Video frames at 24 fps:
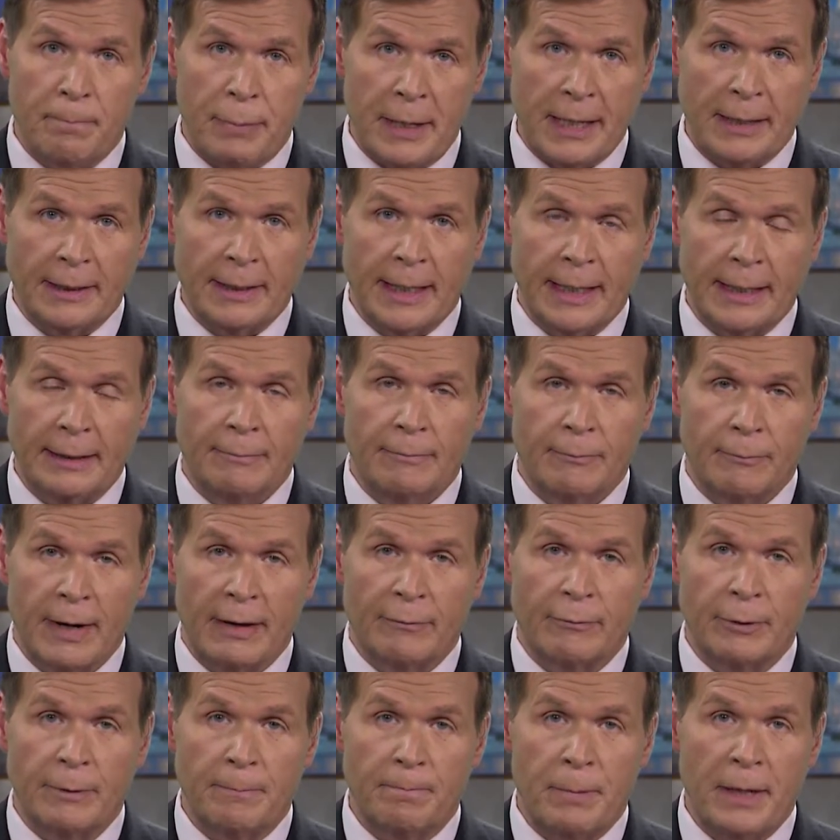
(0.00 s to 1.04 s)
Pinckney.
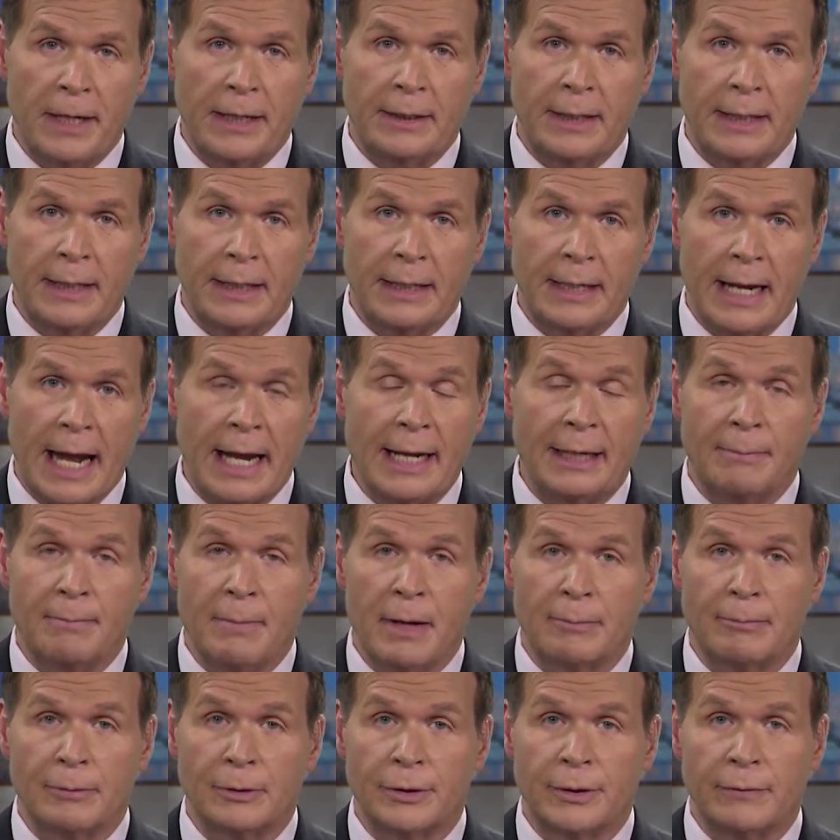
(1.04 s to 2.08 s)
Reverend Pinckney and eight
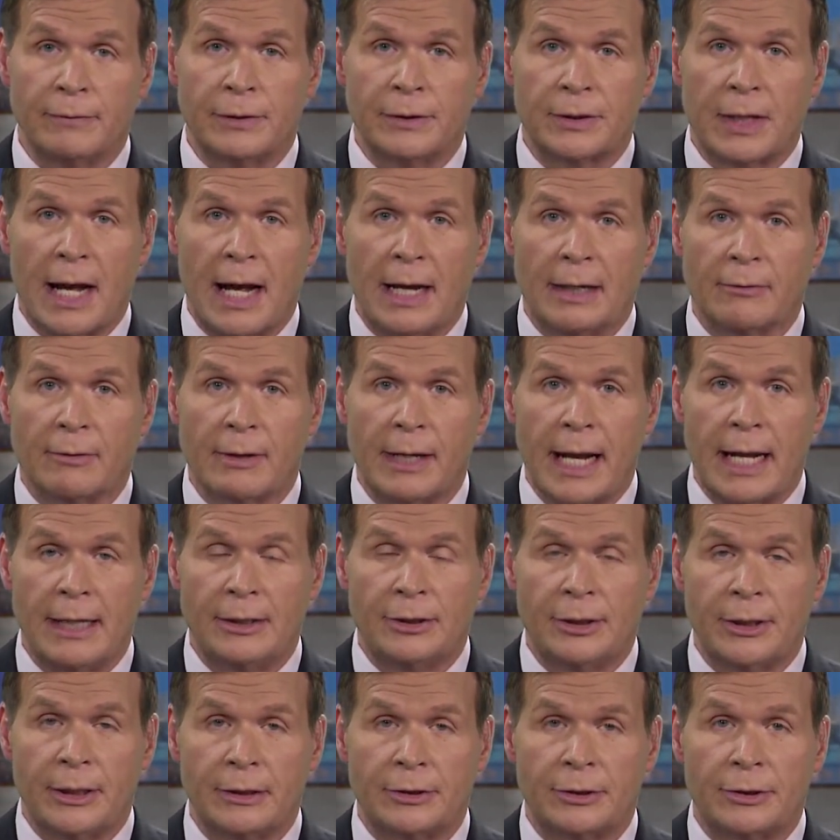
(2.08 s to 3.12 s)
members of his
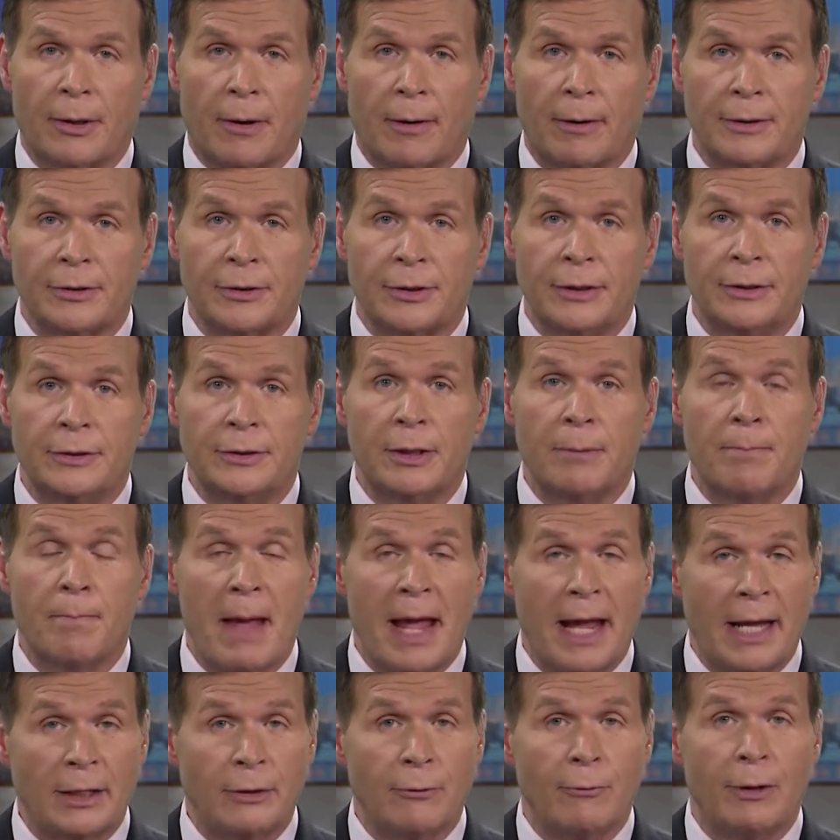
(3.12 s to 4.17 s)
congregation at Charleston's
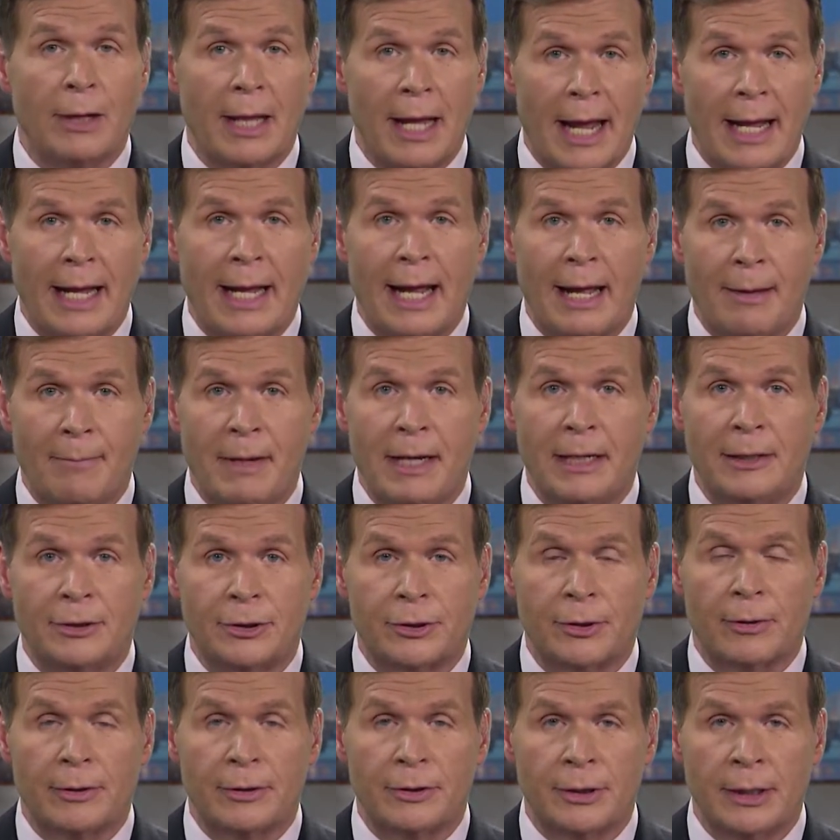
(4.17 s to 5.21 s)
Emanuel AME
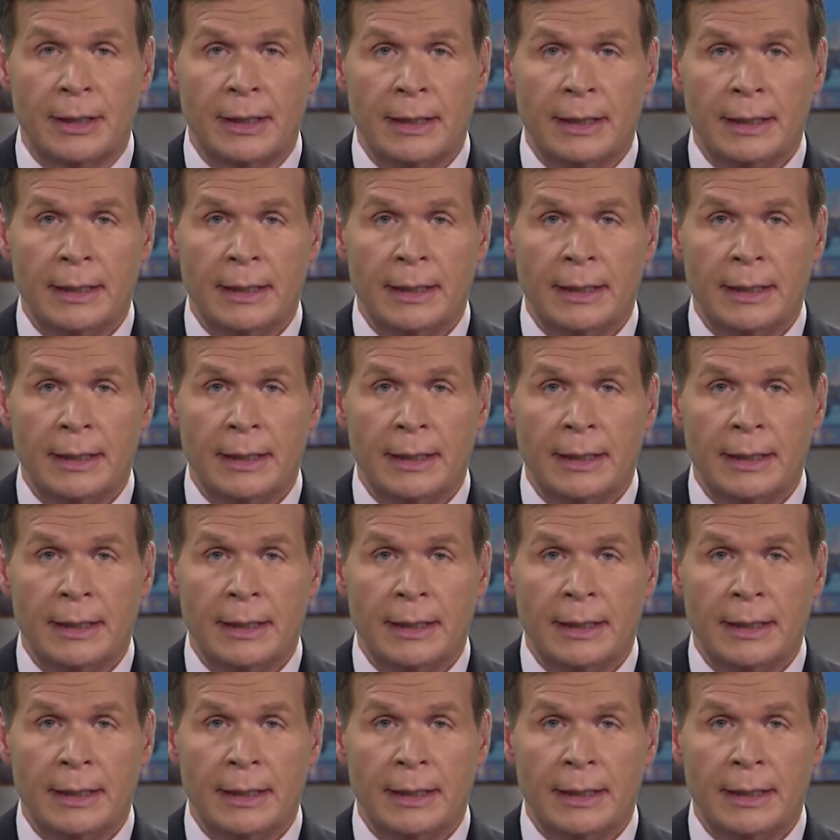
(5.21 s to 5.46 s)
Church